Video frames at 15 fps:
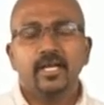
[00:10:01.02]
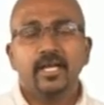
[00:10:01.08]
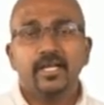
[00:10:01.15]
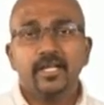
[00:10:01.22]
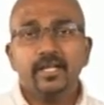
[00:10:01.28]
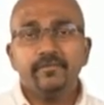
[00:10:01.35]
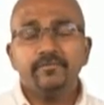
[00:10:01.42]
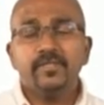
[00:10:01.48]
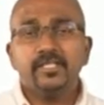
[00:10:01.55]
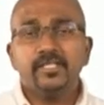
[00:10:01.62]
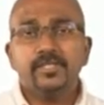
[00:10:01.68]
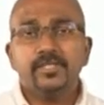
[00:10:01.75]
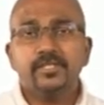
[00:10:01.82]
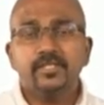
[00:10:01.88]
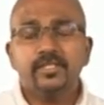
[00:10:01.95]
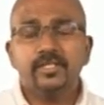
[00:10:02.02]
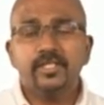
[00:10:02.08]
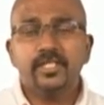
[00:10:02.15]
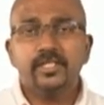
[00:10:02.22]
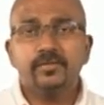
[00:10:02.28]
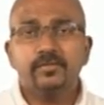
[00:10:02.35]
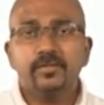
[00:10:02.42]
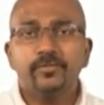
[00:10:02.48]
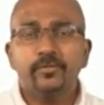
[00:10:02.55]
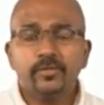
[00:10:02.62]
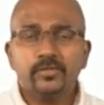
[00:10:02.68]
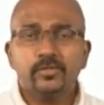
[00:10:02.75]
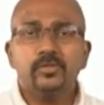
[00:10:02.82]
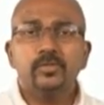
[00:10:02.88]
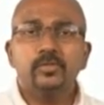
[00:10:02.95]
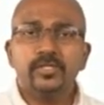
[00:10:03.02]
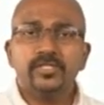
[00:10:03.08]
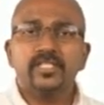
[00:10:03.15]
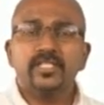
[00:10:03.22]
And if these machineries were forced to do